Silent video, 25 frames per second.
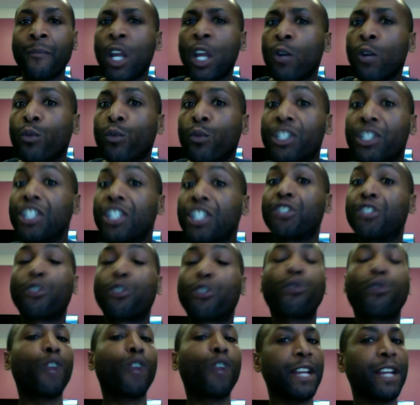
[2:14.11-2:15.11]
which is
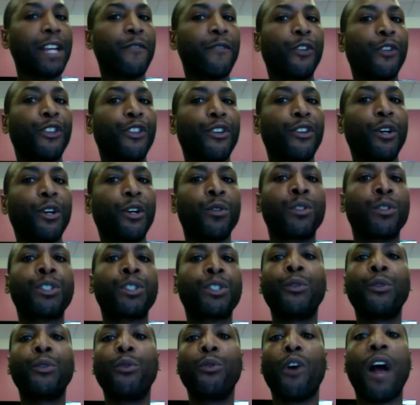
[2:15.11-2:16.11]
great for those
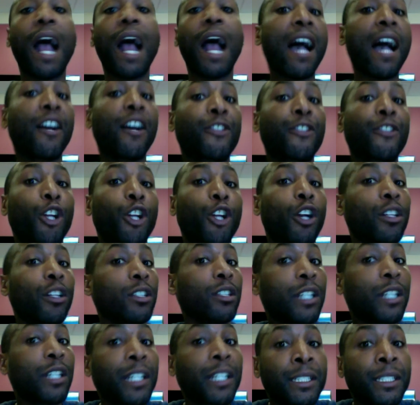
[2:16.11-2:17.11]
who are out there
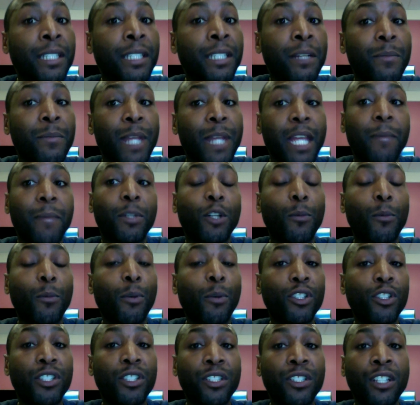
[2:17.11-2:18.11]
looking to be able to
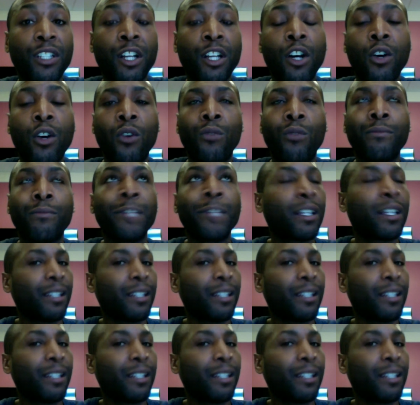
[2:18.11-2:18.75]
purchase a home.